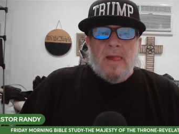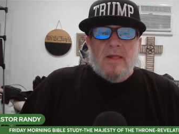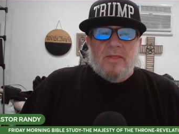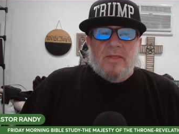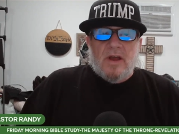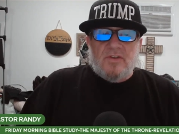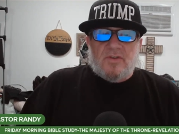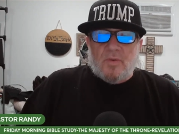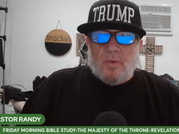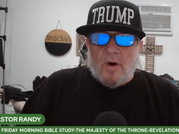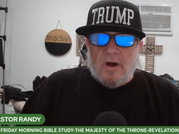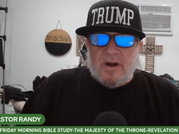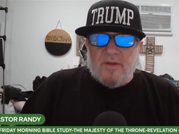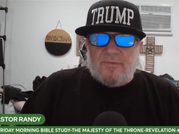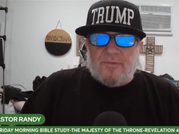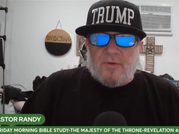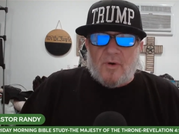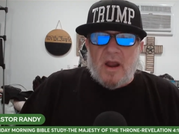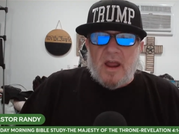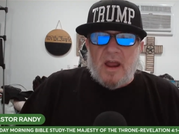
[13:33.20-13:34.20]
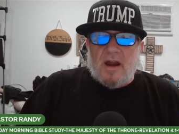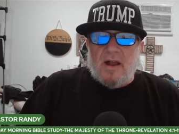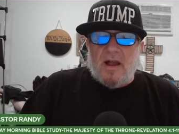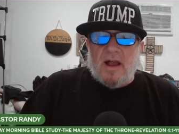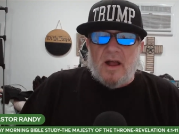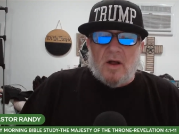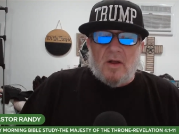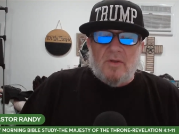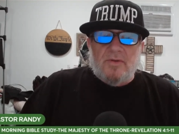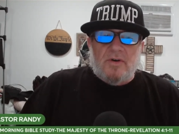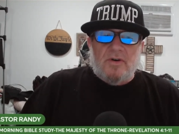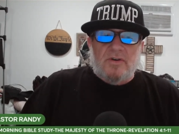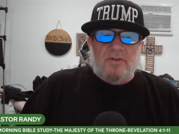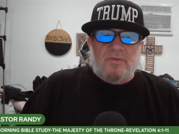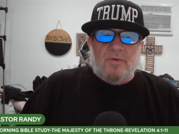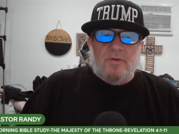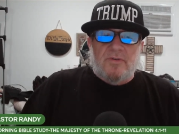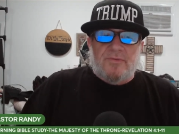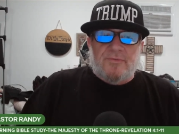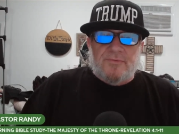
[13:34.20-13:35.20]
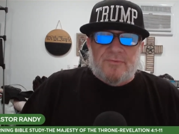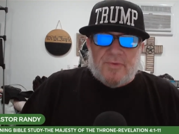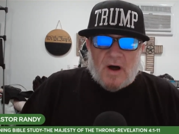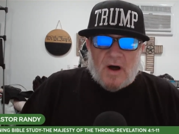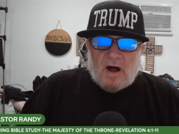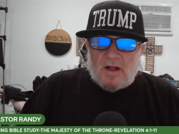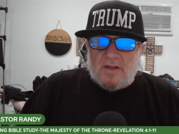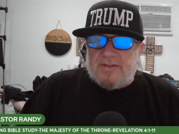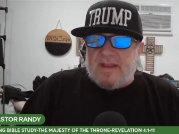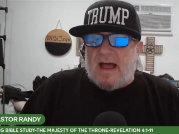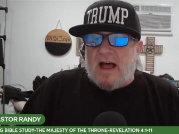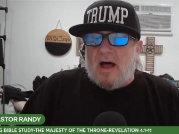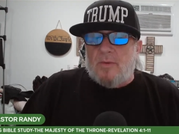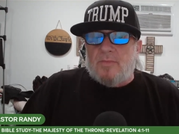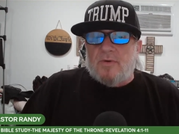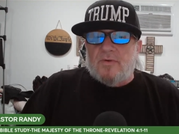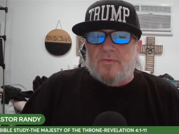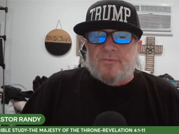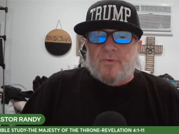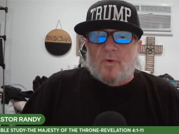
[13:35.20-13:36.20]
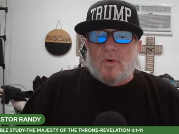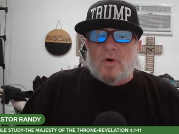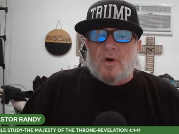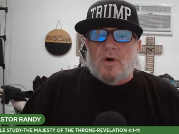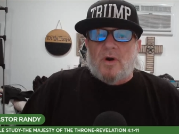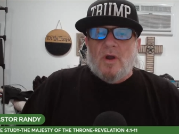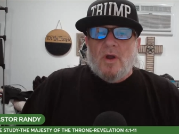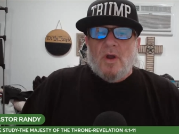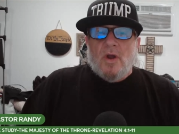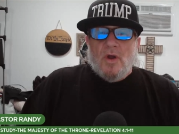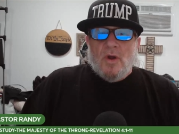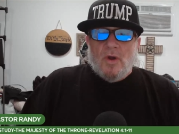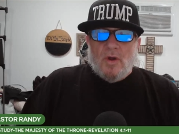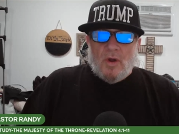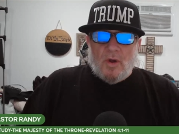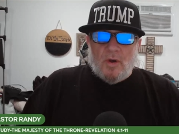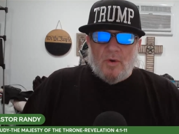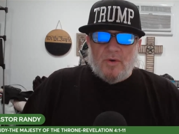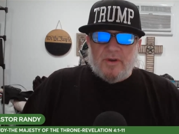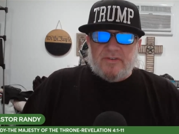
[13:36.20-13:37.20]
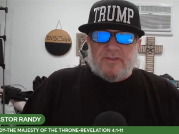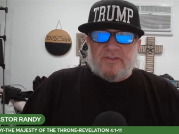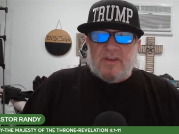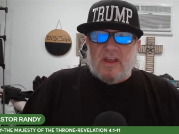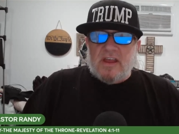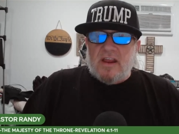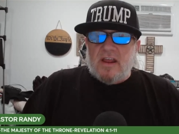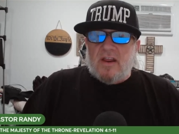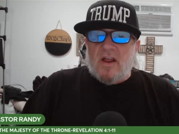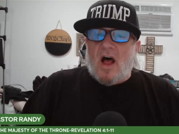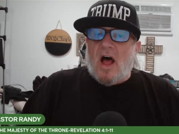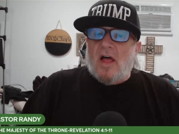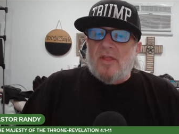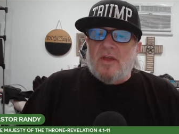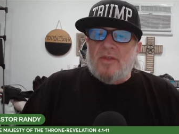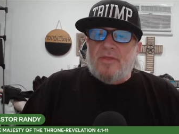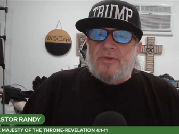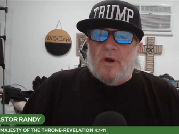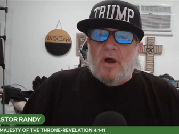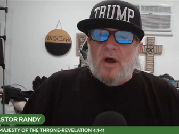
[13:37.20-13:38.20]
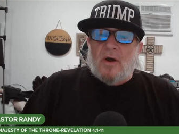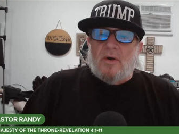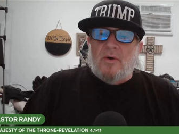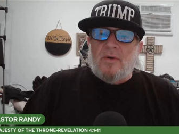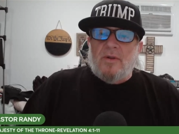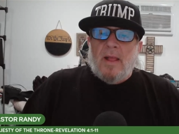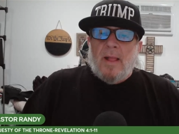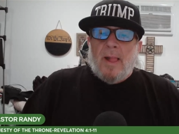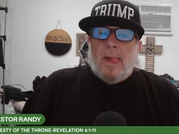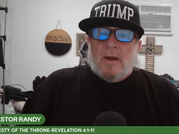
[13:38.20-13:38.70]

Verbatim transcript: the 24 elders would fall down before who is seated on the throne